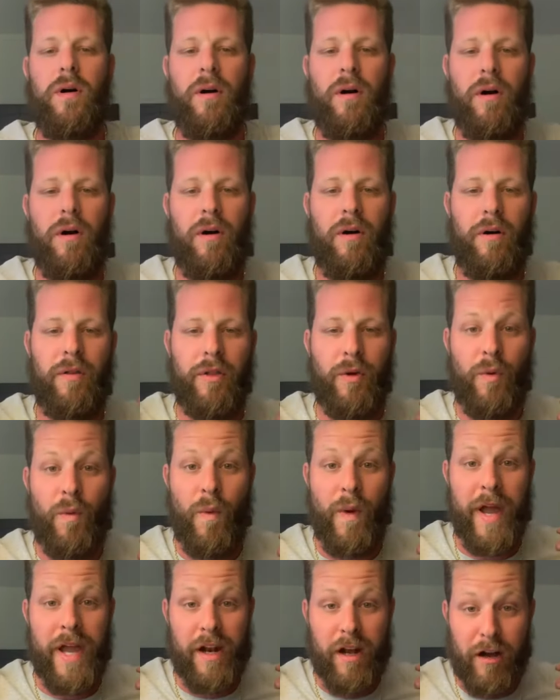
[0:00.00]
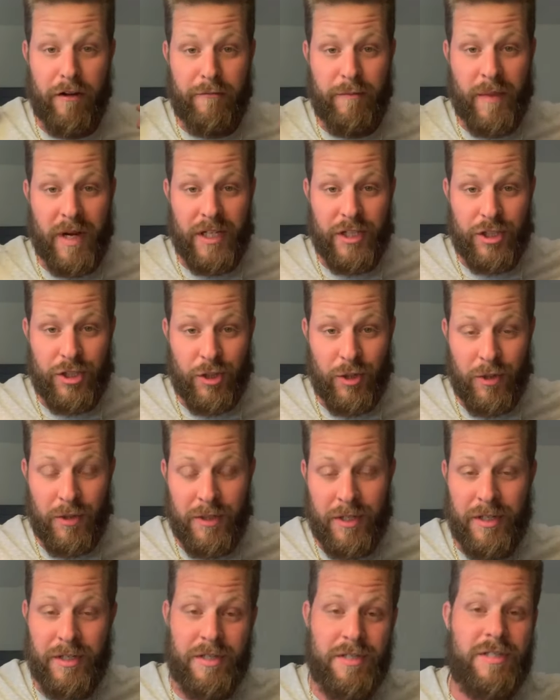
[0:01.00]
all the weight off my
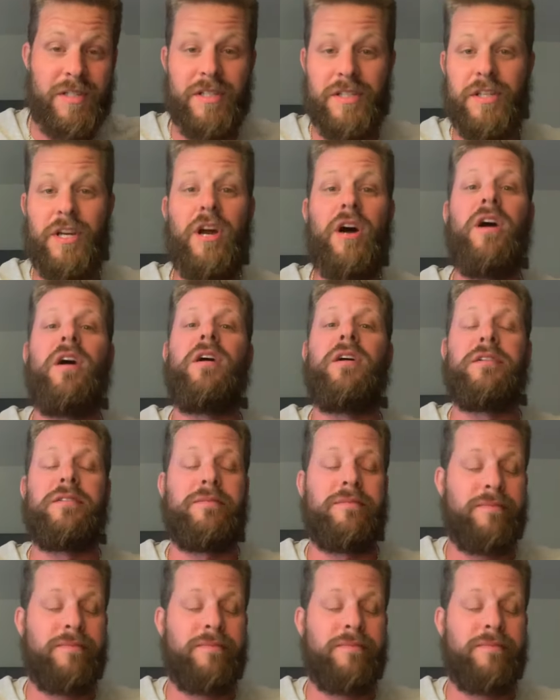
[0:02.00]
shoulders is gone.